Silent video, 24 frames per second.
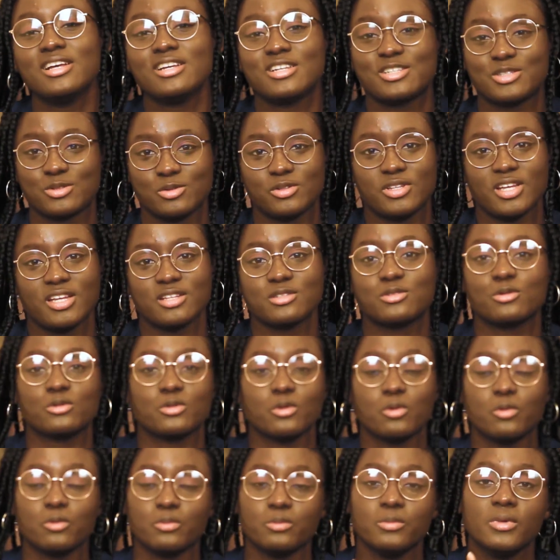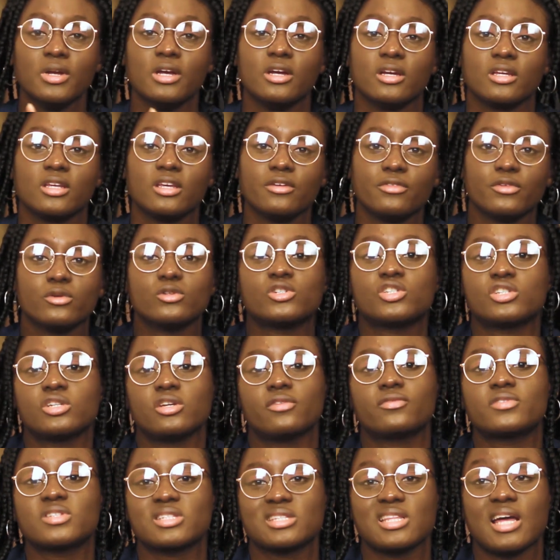students, so they will give you
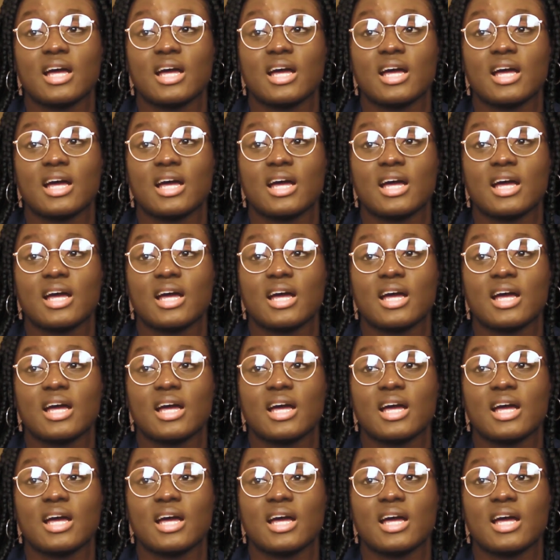shifts